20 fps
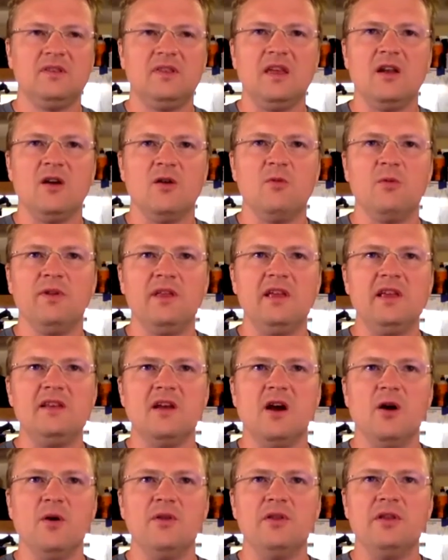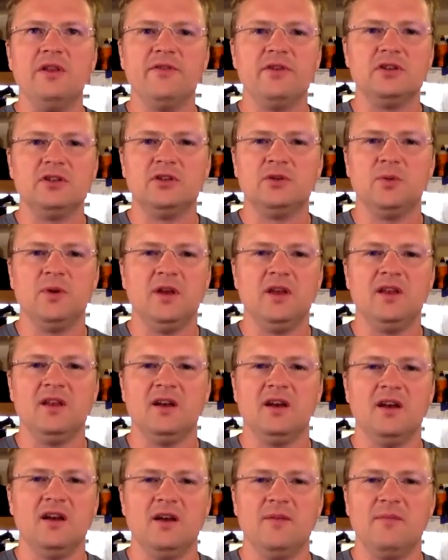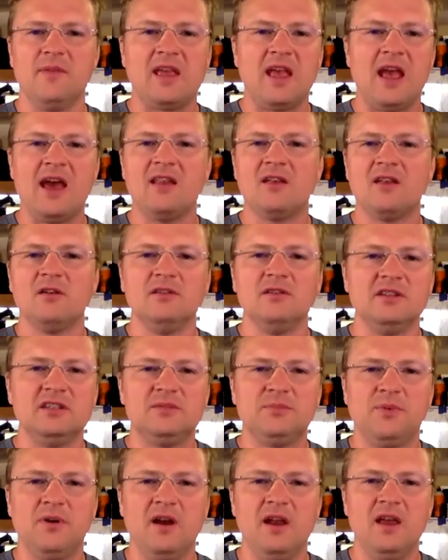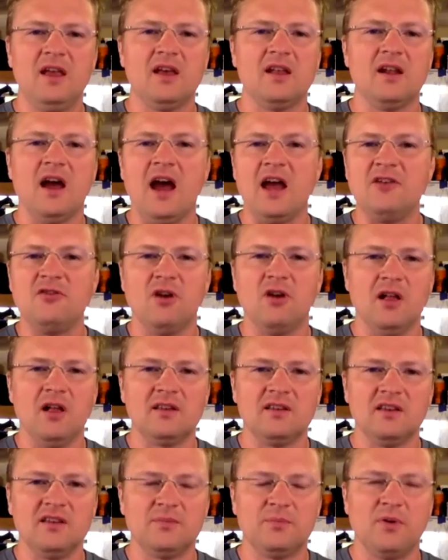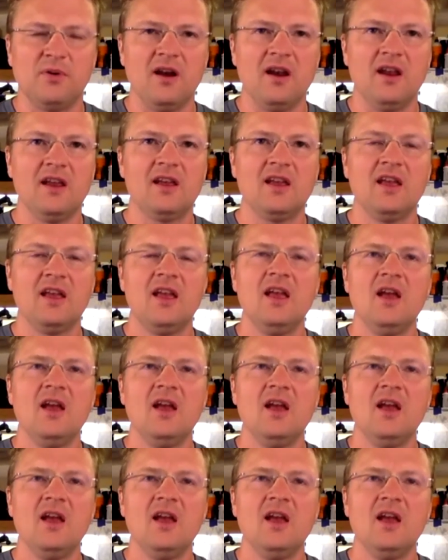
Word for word: they don't really know the difference between a, a mechanical disc brake and a hydraulic disc brake,